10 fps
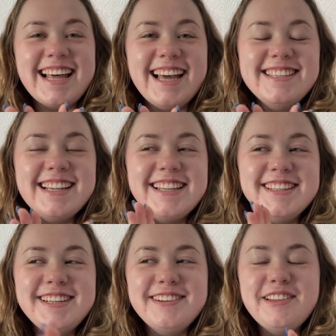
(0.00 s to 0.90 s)
That is like
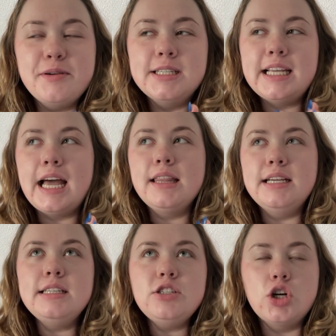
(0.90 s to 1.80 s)
literally the worst. At
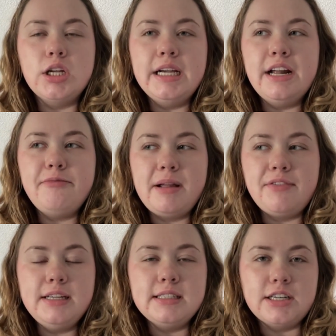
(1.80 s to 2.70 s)
least it's early enough. My
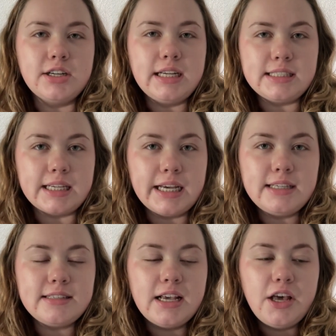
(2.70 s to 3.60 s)
flight's literally at
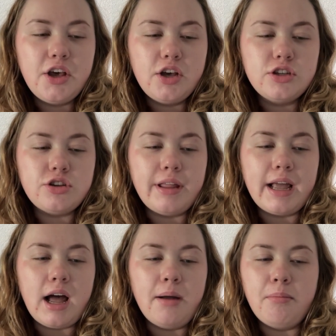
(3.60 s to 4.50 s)
six. So like
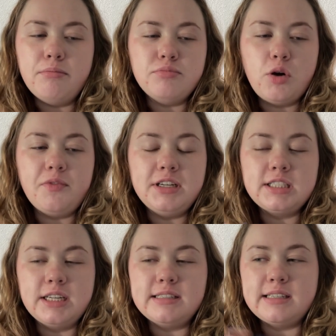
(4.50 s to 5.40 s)
I'm hopefully just
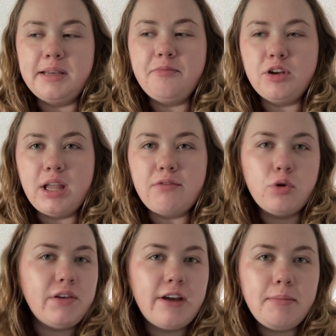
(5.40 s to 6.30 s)
gonna sleep for like
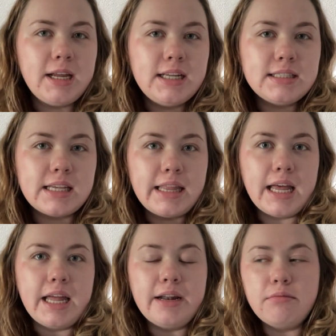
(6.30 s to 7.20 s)
45 minutes and
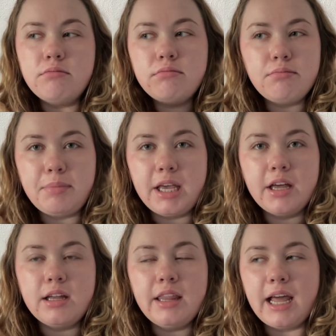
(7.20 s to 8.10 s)
then be
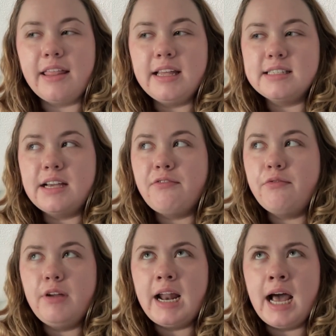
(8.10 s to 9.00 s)
good. Like I think it's like
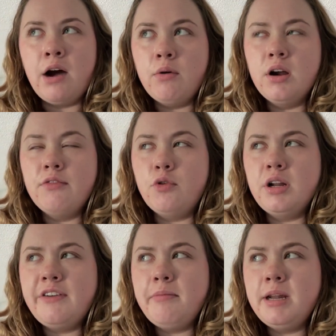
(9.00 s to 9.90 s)
an hour,
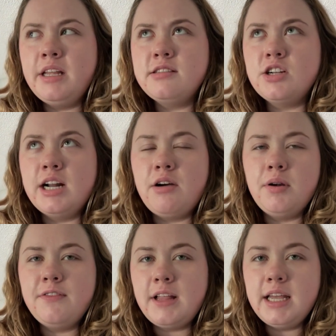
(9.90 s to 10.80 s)
45 minutes or an
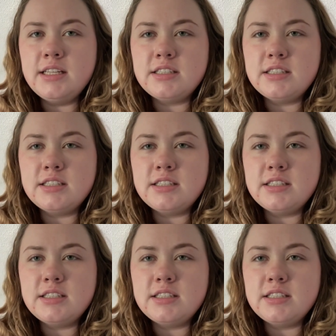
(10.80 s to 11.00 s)
hour flight.